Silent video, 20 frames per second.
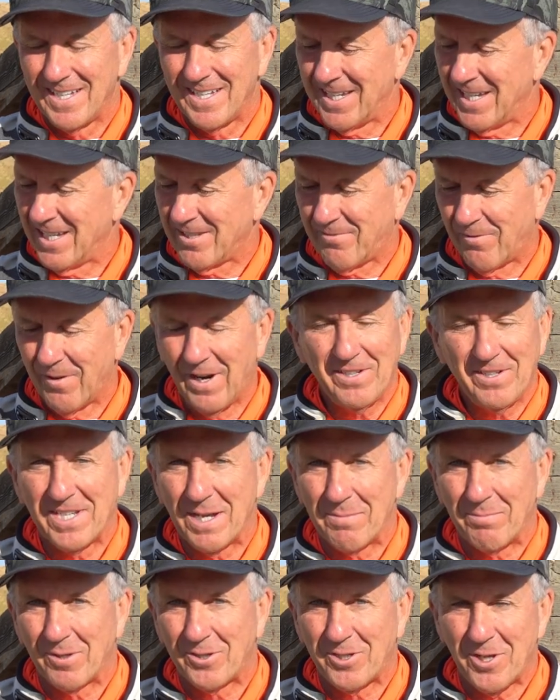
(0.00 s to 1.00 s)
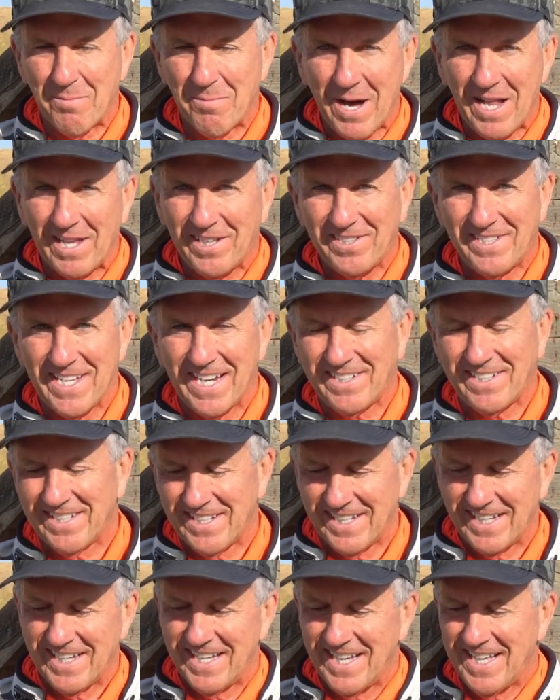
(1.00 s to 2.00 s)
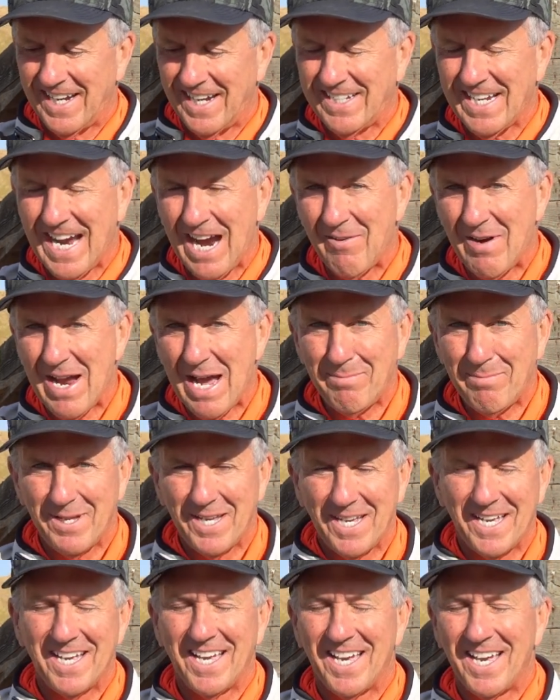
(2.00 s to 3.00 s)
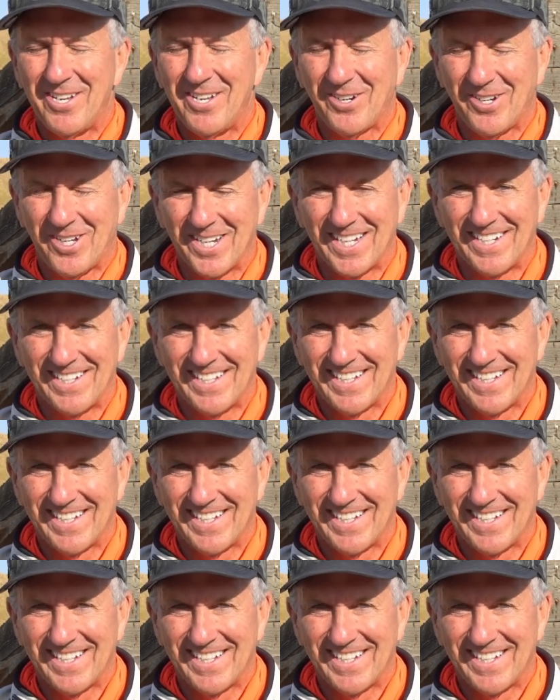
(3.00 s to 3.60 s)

It's very simple. 2 molly sticks and a tie wrap and you're good.